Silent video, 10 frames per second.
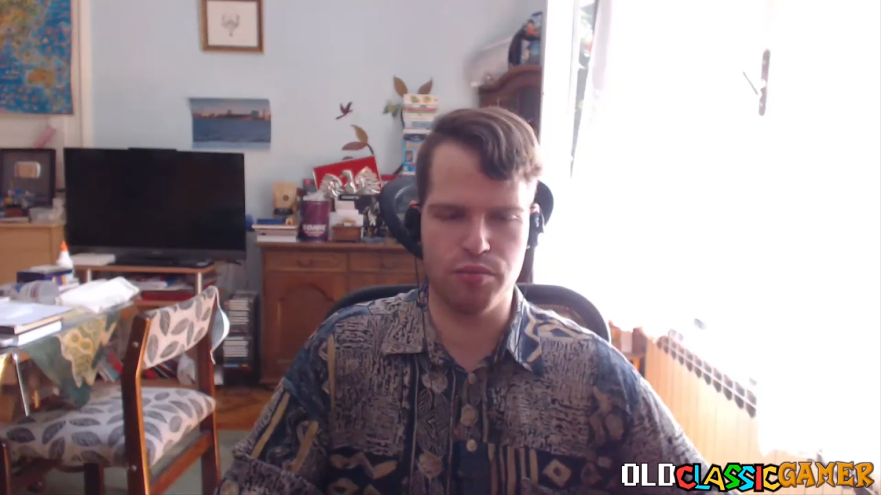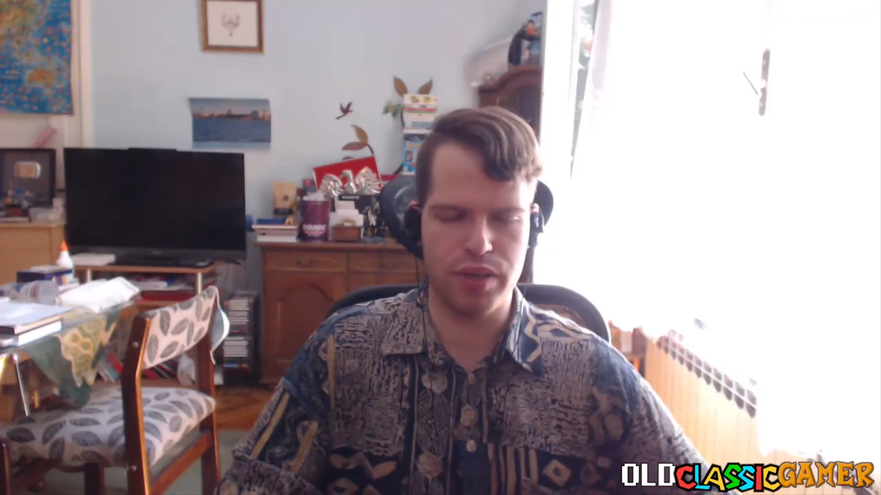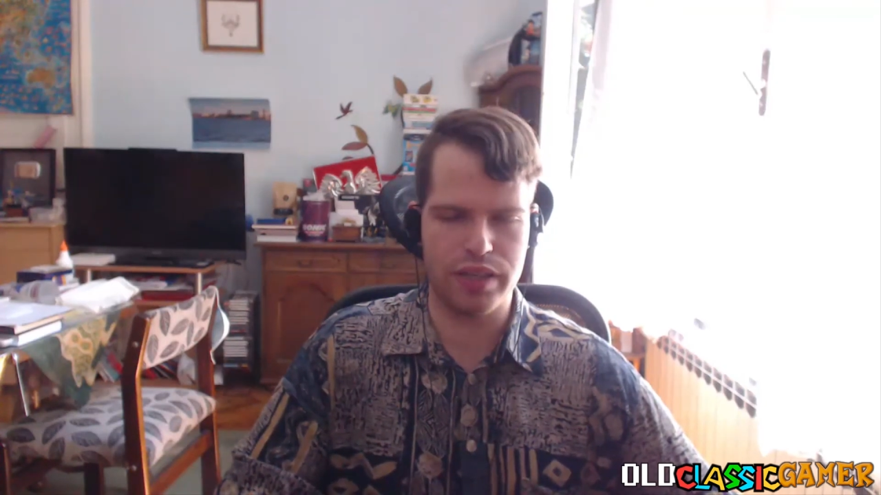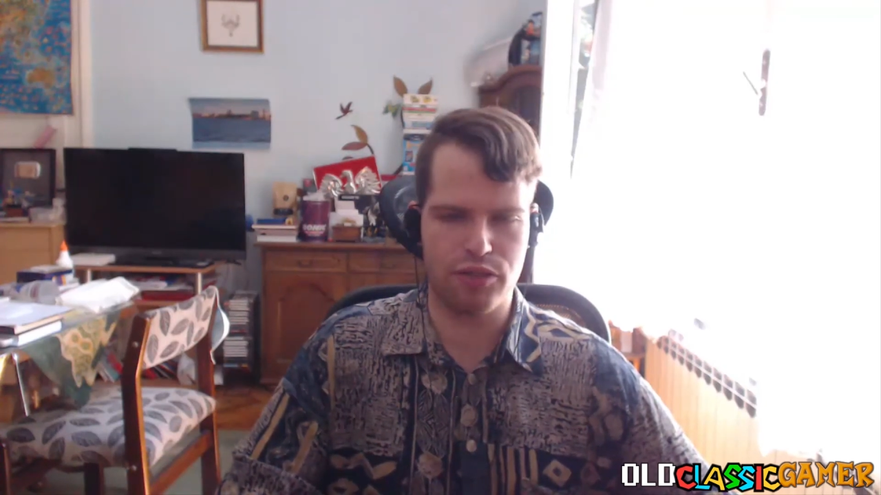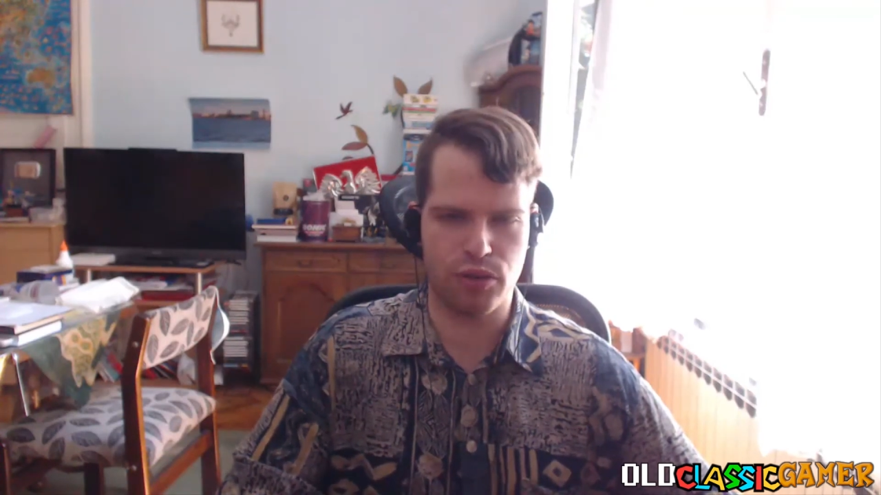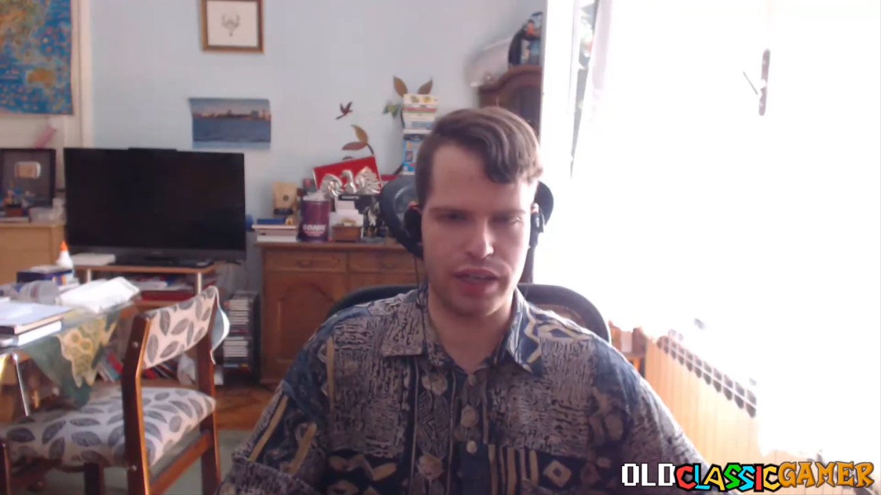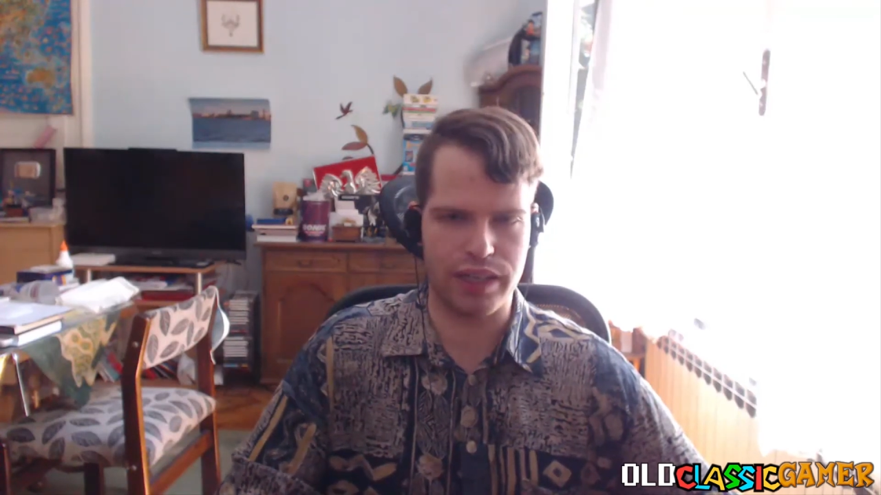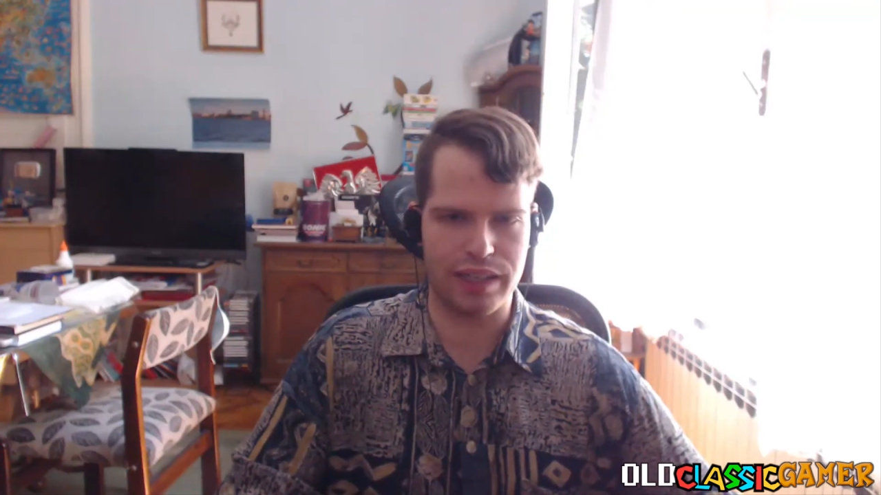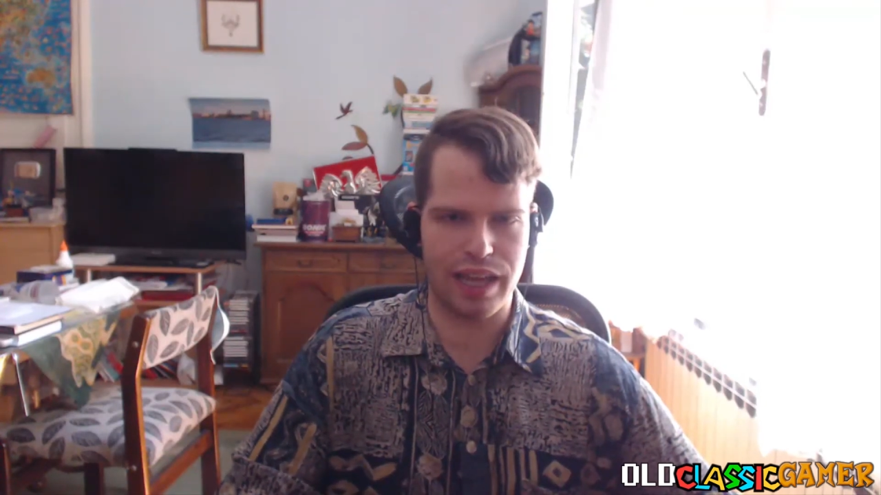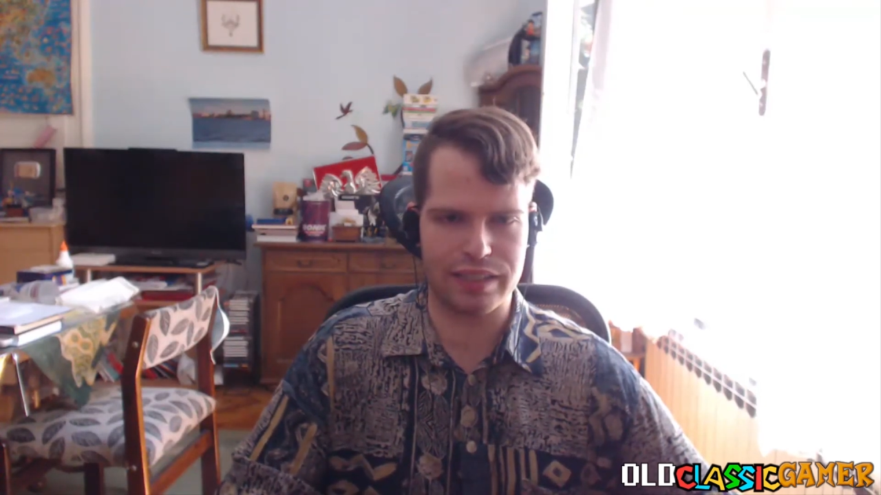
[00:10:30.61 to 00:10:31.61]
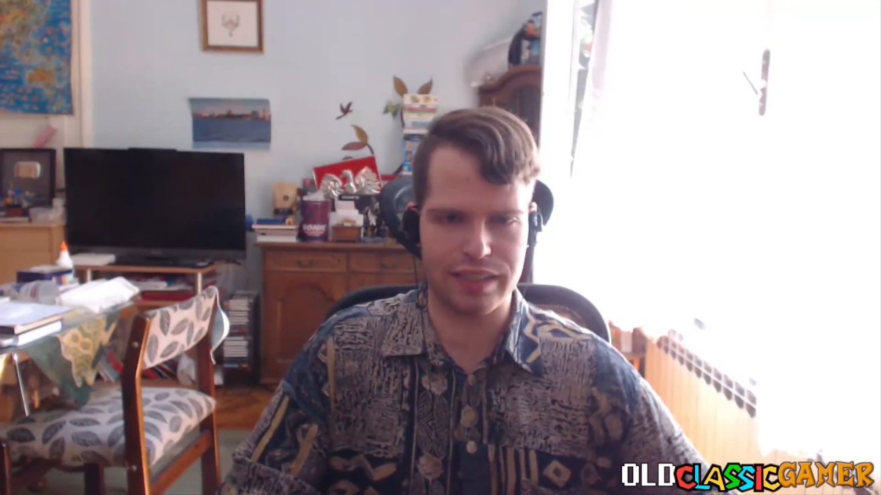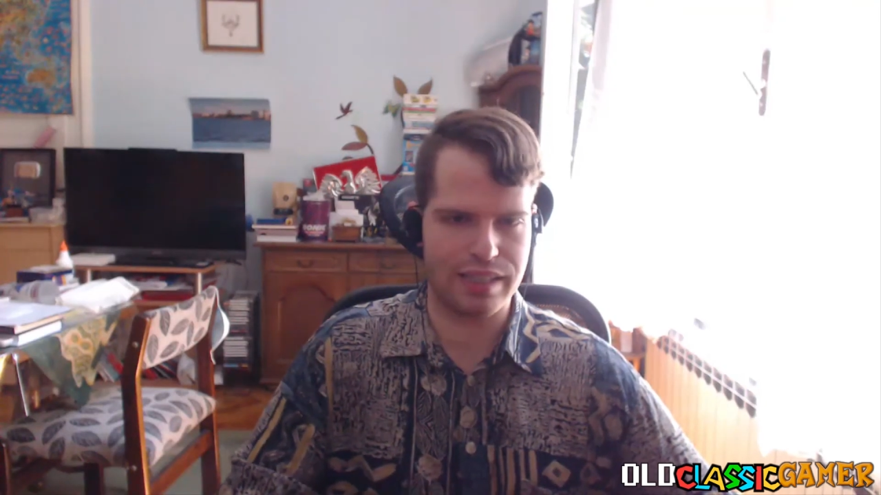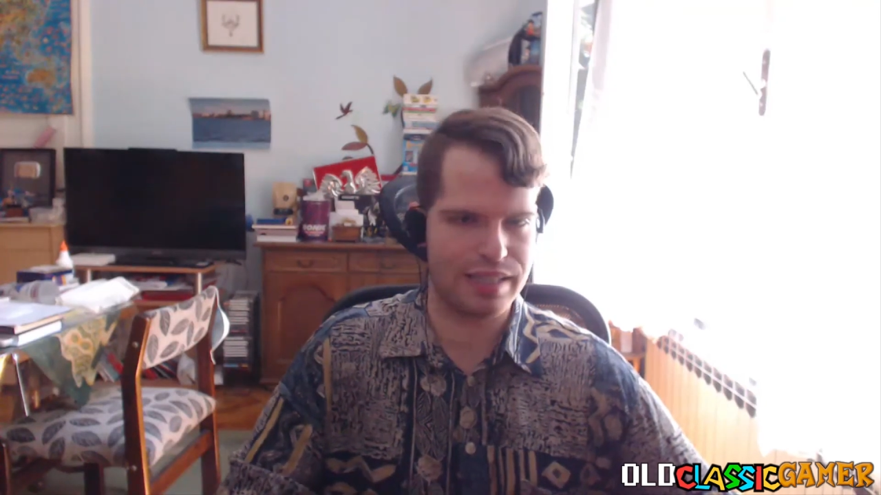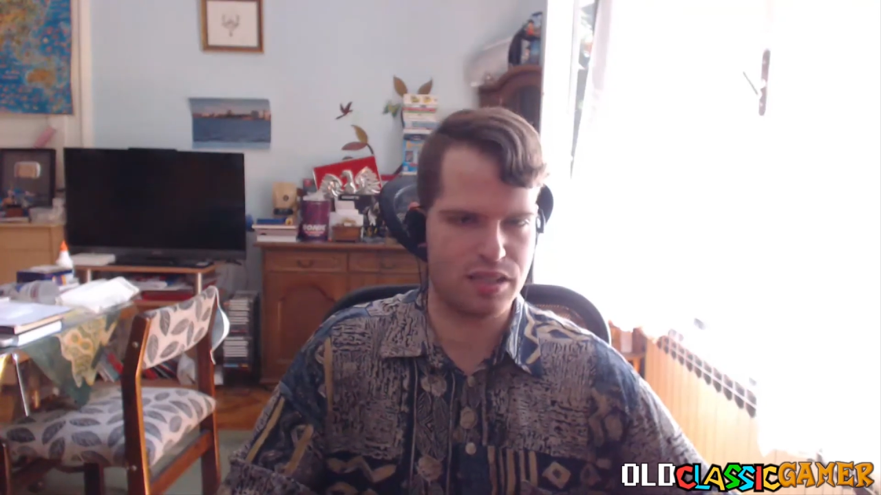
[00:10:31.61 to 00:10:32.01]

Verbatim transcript: be treated like this,